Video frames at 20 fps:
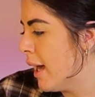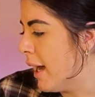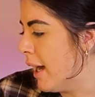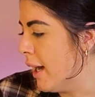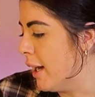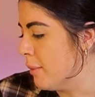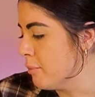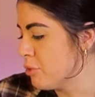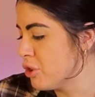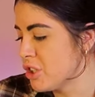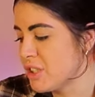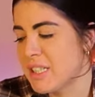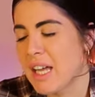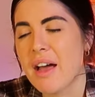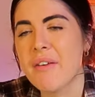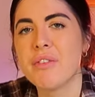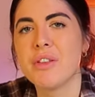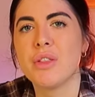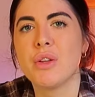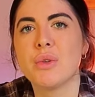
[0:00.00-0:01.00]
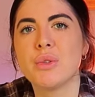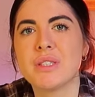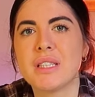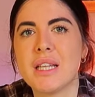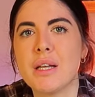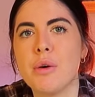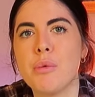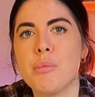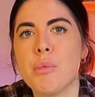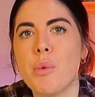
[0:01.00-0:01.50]
um, just having those
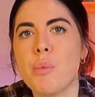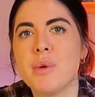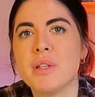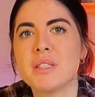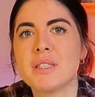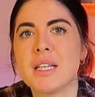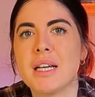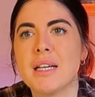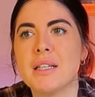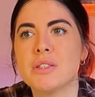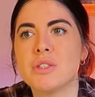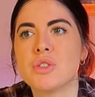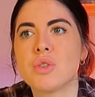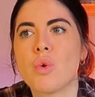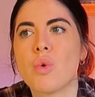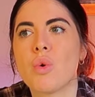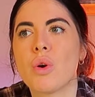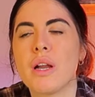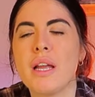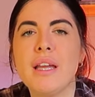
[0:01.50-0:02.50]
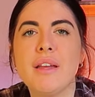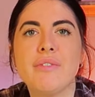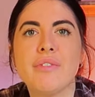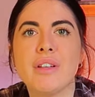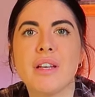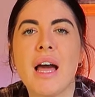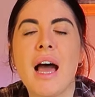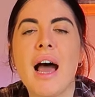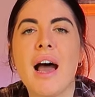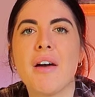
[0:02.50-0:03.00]
little moments and or
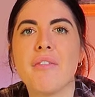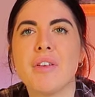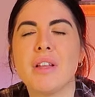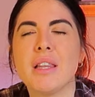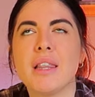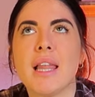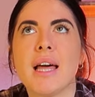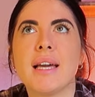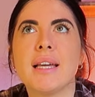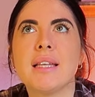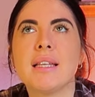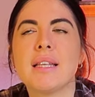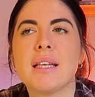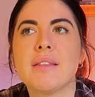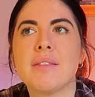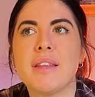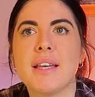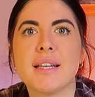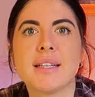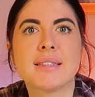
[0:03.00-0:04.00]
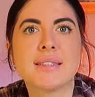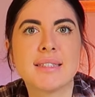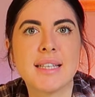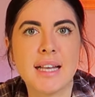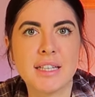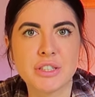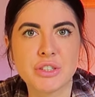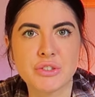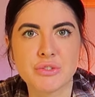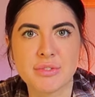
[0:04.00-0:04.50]
even having like the
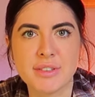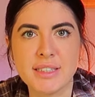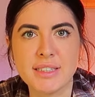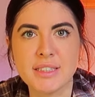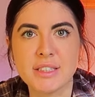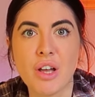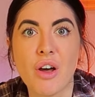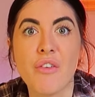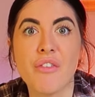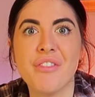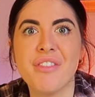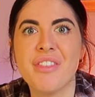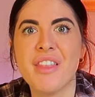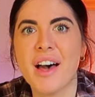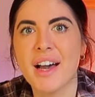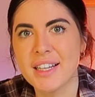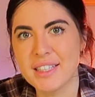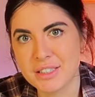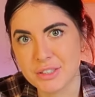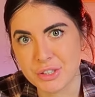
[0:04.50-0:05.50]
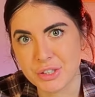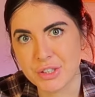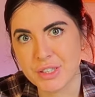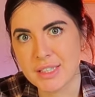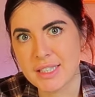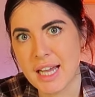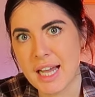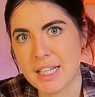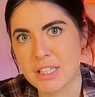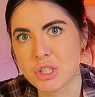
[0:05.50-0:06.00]
accessories of that to
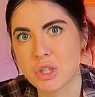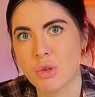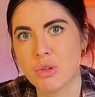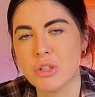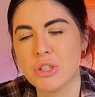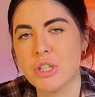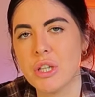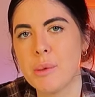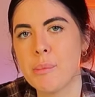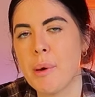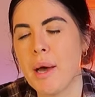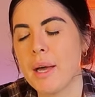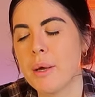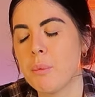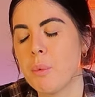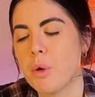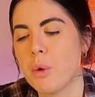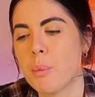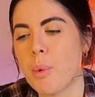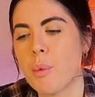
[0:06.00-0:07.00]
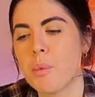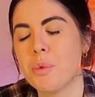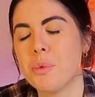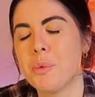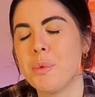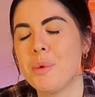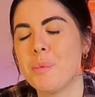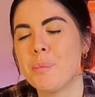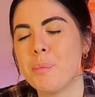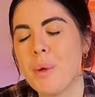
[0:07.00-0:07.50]
attach onto the bag would have probably
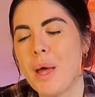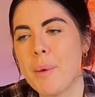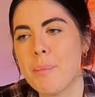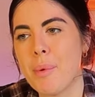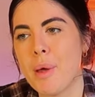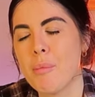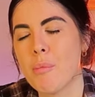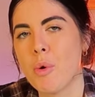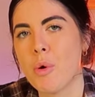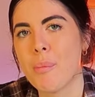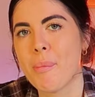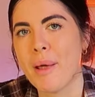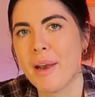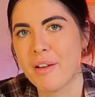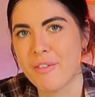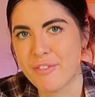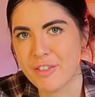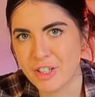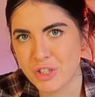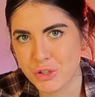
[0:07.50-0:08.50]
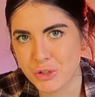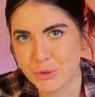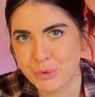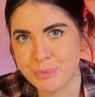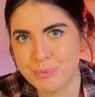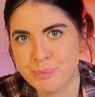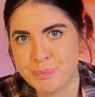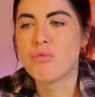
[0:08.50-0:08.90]
been a bit more beneficial